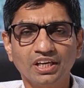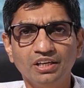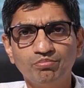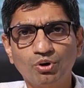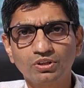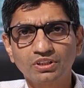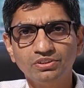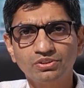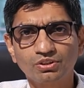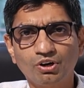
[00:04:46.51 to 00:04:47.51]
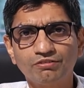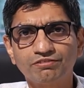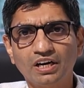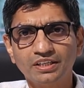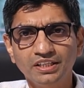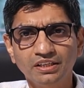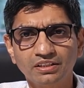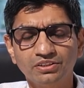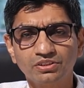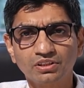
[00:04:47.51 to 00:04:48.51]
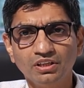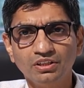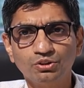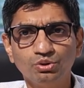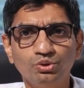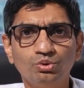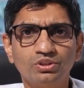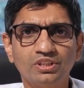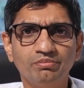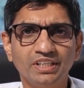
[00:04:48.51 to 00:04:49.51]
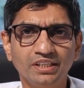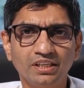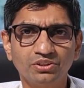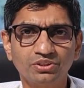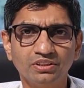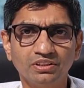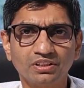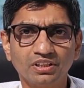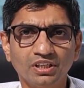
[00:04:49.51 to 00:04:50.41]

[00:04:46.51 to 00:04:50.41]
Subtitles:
importance of adherence to use the medication,